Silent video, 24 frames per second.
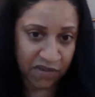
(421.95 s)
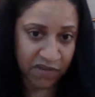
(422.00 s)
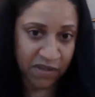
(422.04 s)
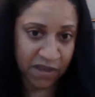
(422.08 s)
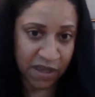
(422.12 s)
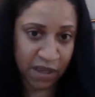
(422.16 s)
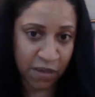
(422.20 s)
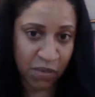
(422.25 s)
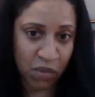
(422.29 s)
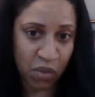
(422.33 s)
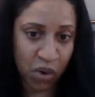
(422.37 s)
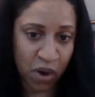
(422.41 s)
of
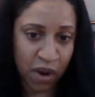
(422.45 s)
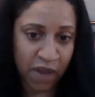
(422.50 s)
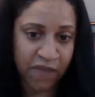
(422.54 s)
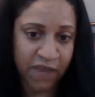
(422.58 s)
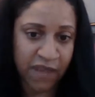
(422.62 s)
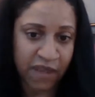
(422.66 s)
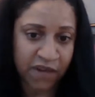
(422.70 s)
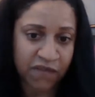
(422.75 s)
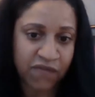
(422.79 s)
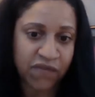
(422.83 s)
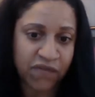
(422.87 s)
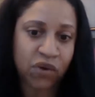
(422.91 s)
seeing more on
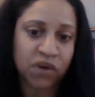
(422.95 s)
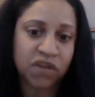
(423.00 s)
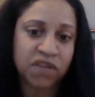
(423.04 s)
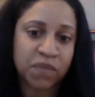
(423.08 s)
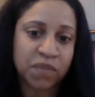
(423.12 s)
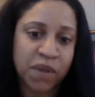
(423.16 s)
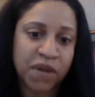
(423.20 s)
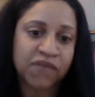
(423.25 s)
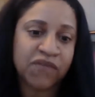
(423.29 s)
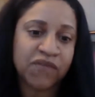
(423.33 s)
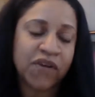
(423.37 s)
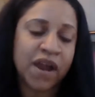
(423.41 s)
the
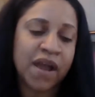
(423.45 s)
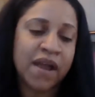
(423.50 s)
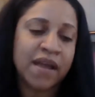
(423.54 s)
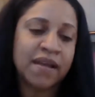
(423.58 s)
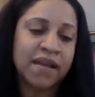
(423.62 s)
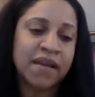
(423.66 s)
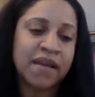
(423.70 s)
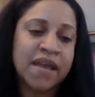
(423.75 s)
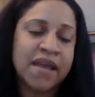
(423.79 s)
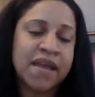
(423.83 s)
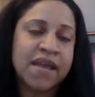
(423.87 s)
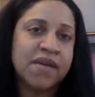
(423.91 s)
enforcement
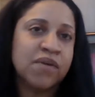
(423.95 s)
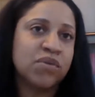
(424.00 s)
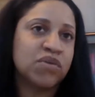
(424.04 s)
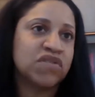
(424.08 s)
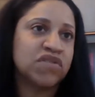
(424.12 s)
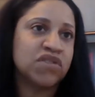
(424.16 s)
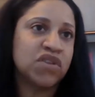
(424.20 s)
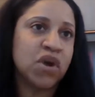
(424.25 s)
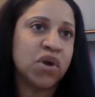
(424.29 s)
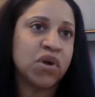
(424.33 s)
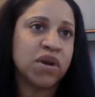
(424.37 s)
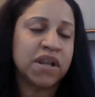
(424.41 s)
front. It
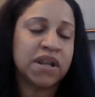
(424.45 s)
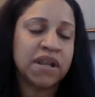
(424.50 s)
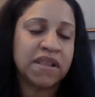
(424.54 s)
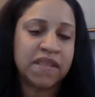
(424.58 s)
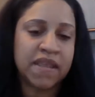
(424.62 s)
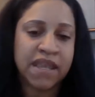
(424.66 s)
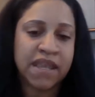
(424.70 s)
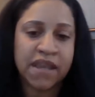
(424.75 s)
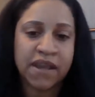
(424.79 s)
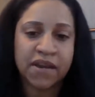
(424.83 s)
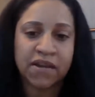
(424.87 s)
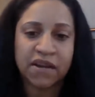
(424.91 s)
was noted in
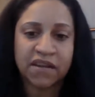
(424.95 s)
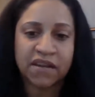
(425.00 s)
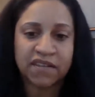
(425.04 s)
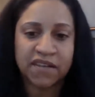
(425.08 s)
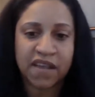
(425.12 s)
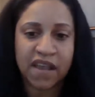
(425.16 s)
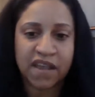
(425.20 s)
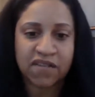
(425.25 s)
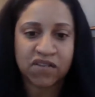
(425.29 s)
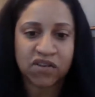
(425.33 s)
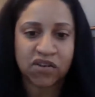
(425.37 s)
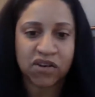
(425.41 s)
the hearings
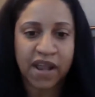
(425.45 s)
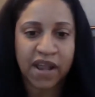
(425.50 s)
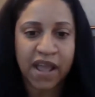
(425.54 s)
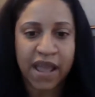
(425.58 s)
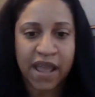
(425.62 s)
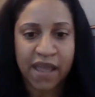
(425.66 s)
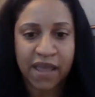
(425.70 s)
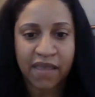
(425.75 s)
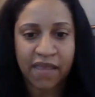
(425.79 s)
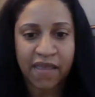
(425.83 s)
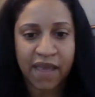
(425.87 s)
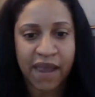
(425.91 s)

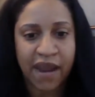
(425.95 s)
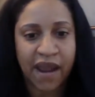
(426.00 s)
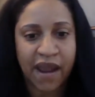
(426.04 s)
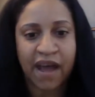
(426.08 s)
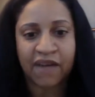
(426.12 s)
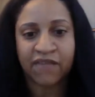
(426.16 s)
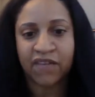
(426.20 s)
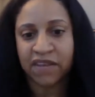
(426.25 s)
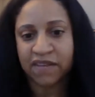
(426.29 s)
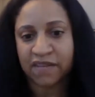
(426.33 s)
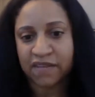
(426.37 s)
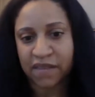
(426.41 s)
yesterday that
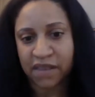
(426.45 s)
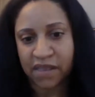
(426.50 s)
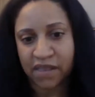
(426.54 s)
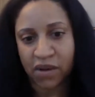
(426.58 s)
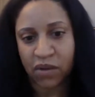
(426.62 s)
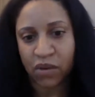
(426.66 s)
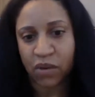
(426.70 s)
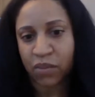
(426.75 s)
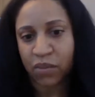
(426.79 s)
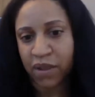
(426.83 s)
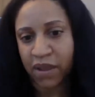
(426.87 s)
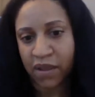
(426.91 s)
obviously
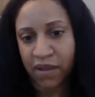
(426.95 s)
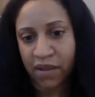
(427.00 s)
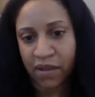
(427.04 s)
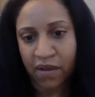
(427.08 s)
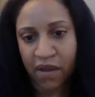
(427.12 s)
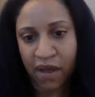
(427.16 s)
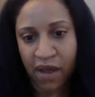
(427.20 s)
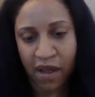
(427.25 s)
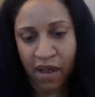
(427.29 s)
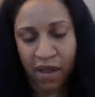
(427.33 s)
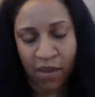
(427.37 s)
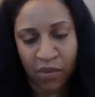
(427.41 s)
there will
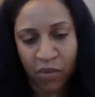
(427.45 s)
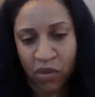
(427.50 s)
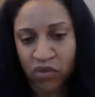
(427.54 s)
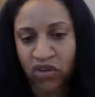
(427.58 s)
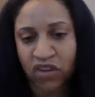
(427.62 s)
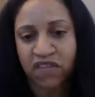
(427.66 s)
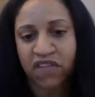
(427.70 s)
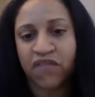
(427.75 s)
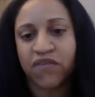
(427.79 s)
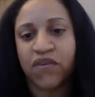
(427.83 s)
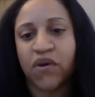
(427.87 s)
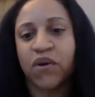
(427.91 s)
be
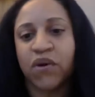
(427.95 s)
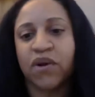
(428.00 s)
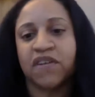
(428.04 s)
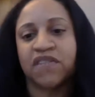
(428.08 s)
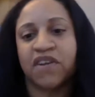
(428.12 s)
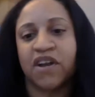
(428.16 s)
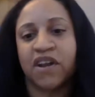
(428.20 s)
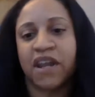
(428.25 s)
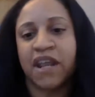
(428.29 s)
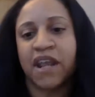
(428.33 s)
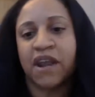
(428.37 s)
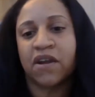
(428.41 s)
just a
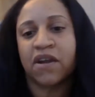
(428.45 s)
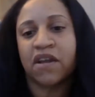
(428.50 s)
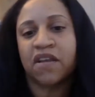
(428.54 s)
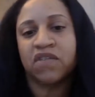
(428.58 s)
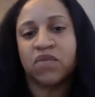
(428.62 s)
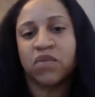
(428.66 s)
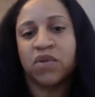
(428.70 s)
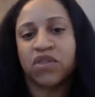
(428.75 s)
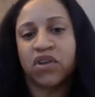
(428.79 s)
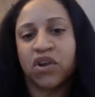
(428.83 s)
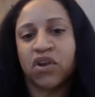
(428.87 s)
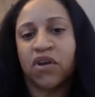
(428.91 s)
focus on
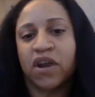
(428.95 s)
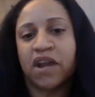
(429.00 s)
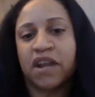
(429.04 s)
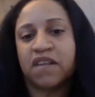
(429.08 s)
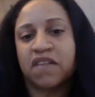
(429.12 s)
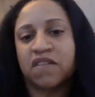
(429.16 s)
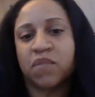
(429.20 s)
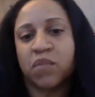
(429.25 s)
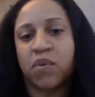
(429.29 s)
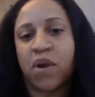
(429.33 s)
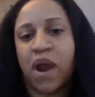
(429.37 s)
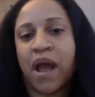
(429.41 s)
areas with the
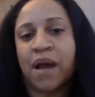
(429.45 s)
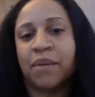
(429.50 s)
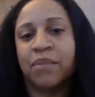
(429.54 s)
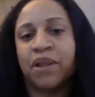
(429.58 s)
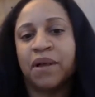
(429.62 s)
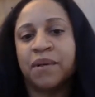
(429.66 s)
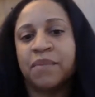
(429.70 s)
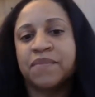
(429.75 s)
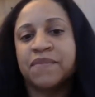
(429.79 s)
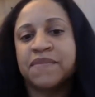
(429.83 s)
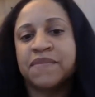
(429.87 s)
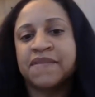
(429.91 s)
greatest
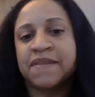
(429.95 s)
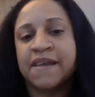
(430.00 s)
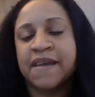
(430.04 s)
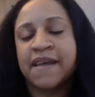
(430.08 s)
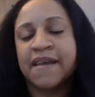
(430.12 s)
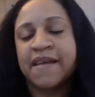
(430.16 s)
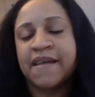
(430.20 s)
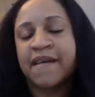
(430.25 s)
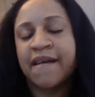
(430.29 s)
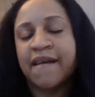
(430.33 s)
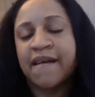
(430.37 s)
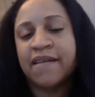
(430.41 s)
problems.
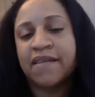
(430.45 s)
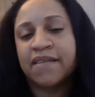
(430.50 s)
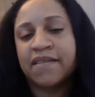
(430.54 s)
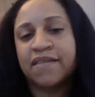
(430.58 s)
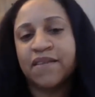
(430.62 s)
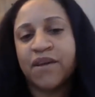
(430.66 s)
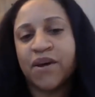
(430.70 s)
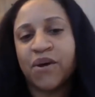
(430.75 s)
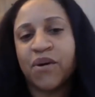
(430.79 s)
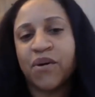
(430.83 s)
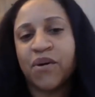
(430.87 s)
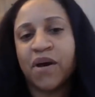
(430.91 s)

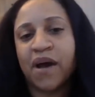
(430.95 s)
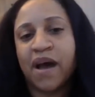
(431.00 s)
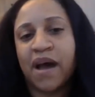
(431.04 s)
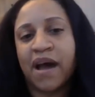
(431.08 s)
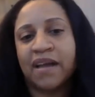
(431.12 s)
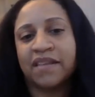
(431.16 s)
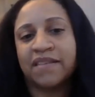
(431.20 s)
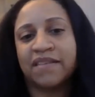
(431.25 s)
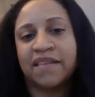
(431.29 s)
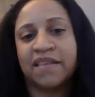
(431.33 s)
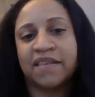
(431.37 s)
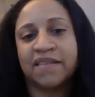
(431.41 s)
So
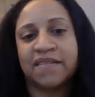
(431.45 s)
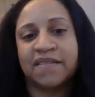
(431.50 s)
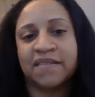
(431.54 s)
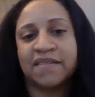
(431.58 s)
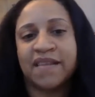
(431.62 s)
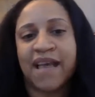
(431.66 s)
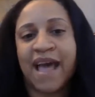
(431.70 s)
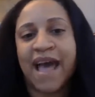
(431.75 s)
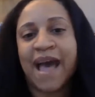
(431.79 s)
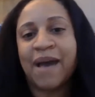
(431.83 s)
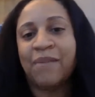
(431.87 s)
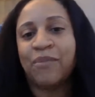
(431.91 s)
to
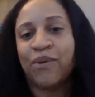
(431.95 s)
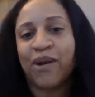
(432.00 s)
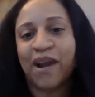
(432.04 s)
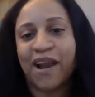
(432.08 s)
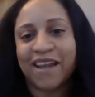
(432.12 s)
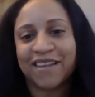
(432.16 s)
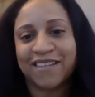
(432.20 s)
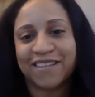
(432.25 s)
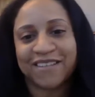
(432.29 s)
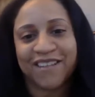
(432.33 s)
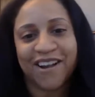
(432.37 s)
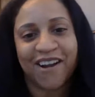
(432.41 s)
stop where
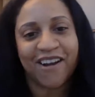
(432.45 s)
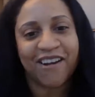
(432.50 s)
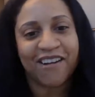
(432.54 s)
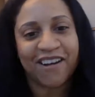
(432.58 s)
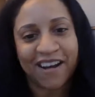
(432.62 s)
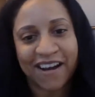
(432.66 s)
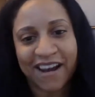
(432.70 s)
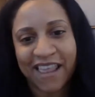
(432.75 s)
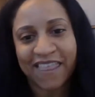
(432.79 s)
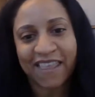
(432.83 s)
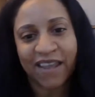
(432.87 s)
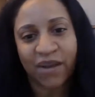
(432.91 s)
I
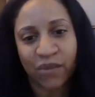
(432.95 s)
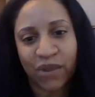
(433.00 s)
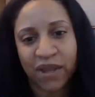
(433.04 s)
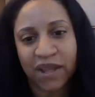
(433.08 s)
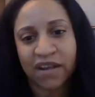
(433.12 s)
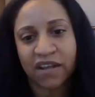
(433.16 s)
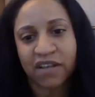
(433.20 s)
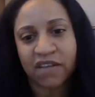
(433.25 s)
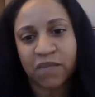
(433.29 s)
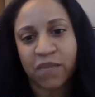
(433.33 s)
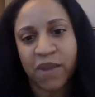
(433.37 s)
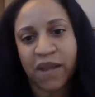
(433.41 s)
started, I think we
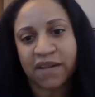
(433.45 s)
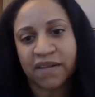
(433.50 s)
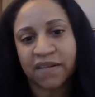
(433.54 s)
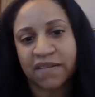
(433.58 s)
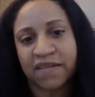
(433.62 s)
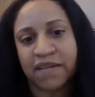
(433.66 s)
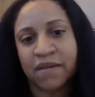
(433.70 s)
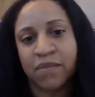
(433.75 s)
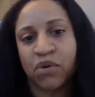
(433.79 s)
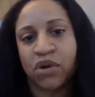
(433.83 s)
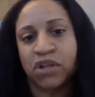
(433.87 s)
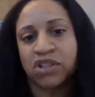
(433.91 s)
can expect to
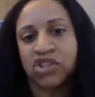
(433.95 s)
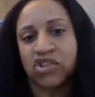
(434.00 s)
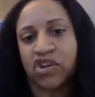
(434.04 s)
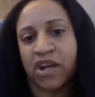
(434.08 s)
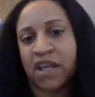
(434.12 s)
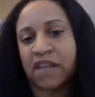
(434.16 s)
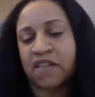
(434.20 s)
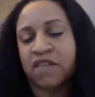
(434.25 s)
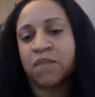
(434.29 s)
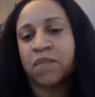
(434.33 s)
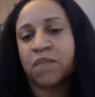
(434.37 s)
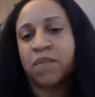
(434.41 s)
see more
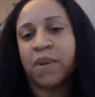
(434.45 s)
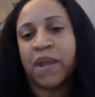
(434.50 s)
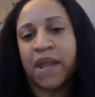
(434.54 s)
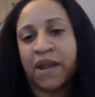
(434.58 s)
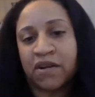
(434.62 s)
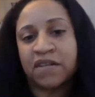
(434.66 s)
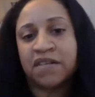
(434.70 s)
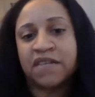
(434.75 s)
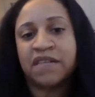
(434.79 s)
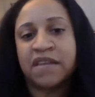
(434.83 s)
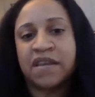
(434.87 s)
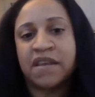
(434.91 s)

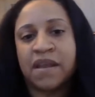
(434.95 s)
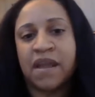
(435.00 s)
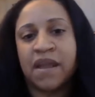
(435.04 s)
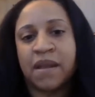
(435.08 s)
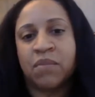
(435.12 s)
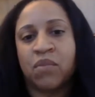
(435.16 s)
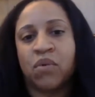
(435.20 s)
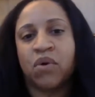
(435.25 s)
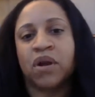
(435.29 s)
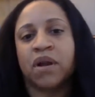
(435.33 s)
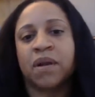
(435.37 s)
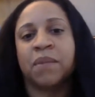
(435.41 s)
transparency
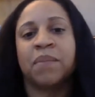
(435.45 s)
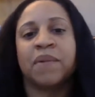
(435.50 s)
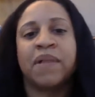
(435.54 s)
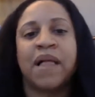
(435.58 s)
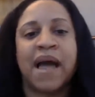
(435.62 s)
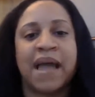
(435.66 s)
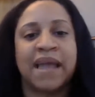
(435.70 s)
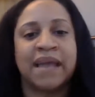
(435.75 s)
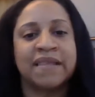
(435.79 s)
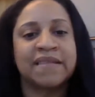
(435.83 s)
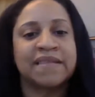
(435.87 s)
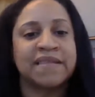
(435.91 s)
and more
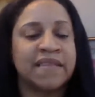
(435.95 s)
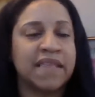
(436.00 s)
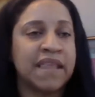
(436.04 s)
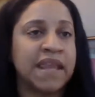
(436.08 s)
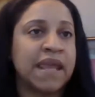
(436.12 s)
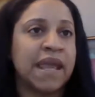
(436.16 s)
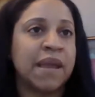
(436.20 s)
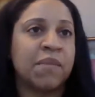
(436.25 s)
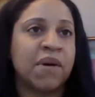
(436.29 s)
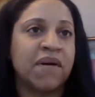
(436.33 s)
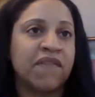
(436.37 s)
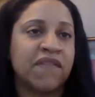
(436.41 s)
compliance in the
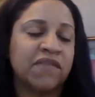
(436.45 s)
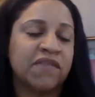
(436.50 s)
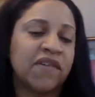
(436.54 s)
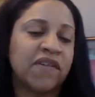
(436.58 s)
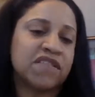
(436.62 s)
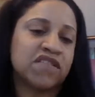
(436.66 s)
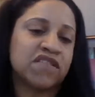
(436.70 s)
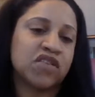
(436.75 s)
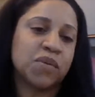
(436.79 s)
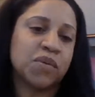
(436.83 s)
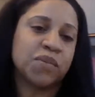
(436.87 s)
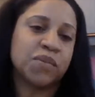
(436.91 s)
name of
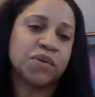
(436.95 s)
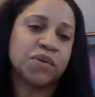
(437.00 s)
investor